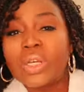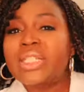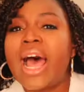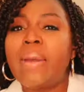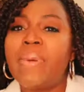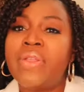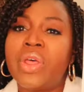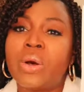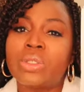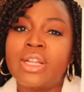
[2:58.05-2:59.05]
was type in
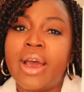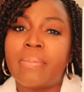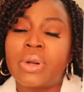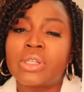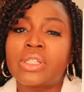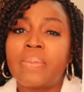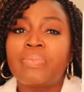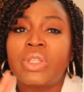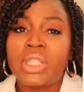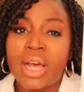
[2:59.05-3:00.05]
those numbers.
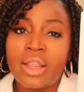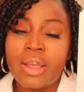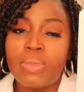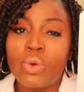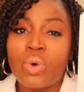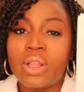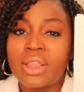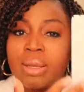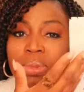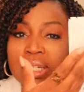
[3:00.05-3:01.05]
Tell them you
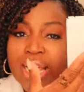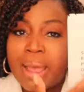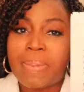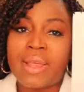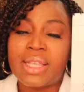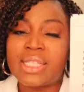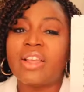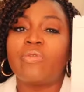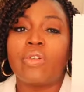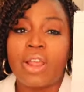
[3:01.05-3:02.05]
want them to type this
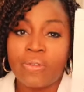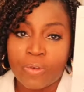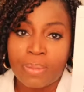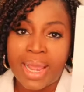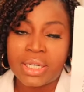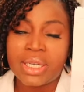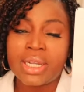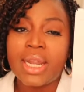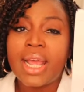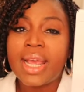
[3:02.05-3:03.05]

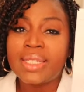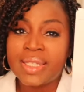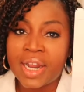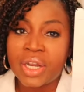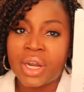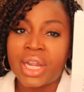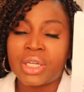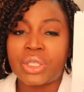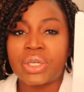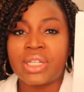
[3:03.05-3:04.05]
information instead of your
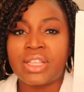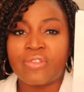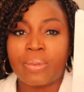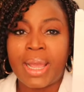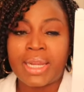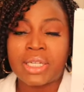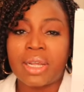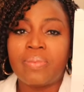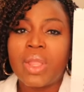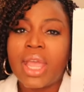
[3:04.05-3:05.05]
insurance
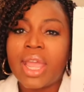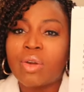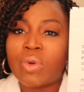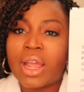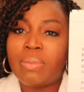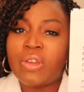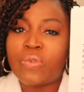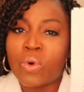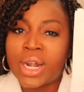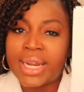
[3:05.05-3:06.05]
information. It ran me
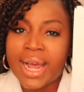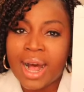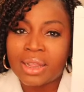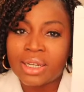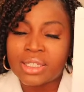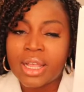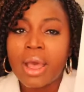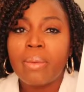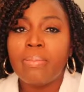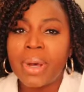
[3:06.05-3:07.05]

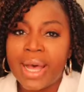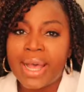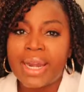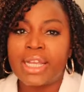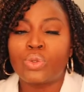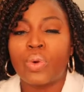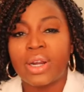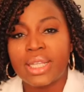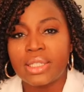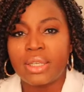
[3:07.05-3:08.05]
$40, but it's
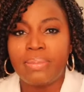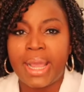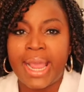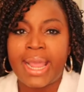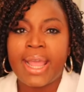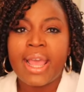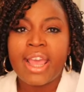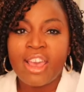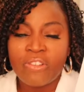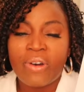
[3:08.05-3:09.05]
worth it to me
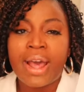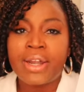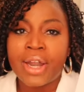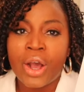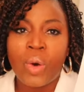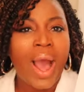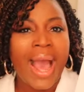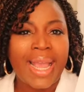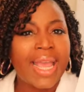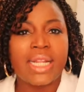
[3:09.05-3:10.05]
if I know
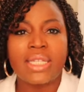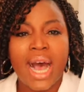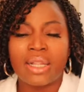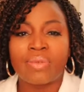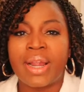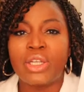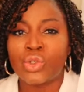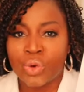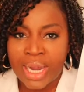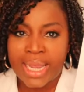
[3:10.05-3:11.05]
I can't tolerate
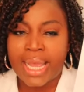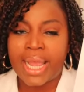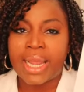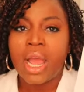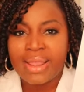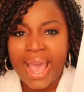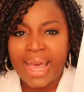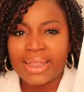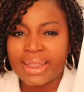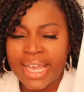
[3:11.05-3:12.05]
drinking
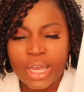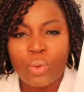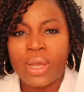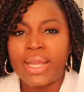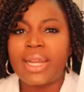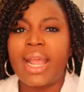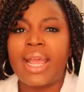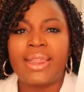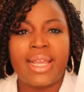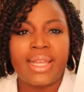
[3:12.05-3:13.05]
that liquid
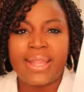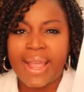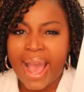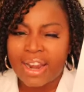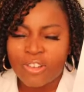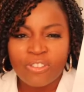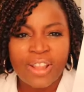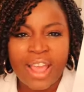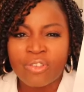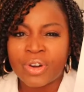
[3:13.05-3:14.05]
and then they got it
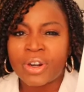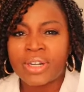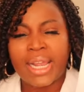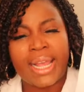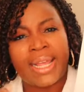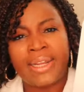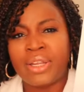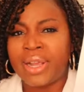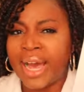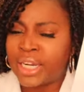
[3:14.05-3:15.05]
flavored
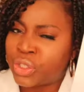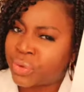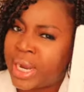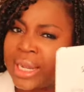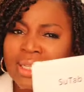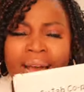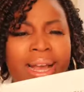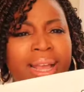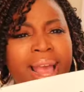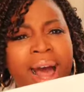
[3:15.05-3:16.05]
and you got to drink
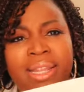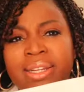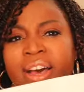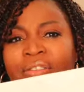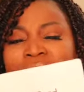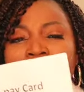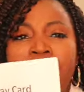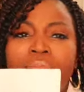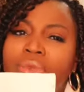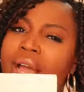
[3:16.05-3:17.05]
like a gallon of it.
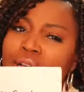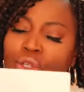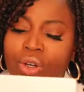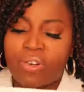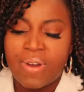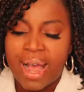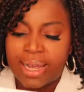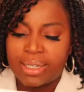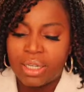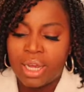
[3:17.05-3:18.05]
Not sure if I
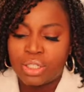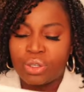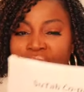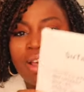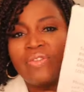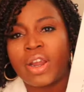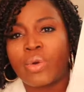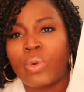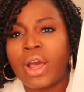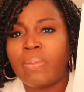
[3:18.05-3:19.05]
could do that
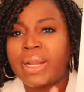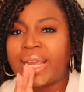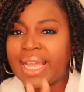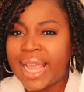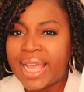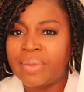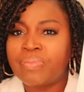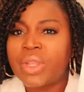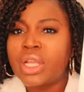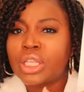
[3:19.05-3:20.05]
very well, but again,
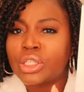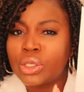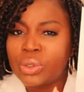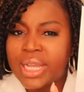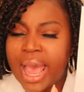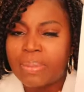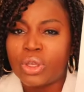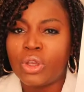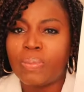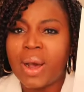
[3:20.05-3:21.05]
the SUTAB
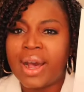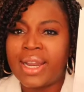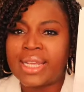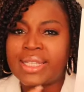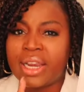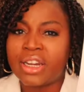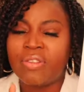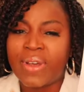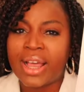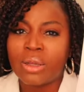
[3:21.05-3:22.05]
coupon is here and
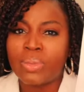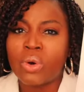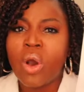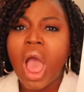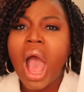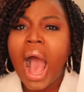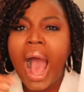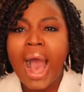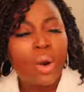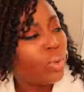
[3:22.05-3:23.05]
available.
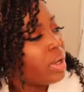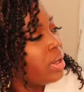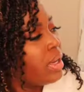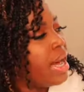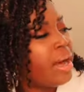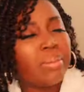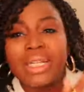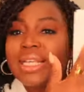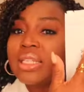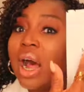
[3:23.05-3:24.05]
I will
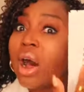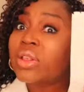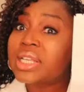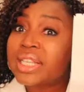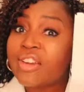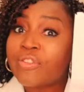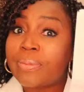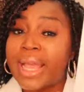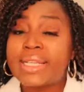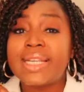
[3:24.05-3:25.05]
list all this
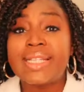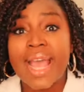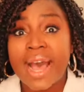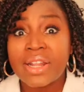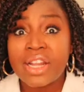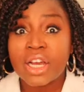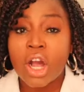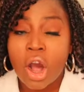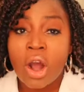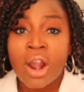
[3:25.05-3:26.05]
information down in the
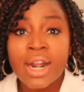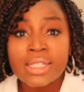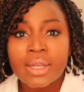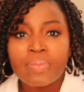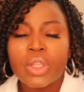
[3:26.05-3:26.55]
cards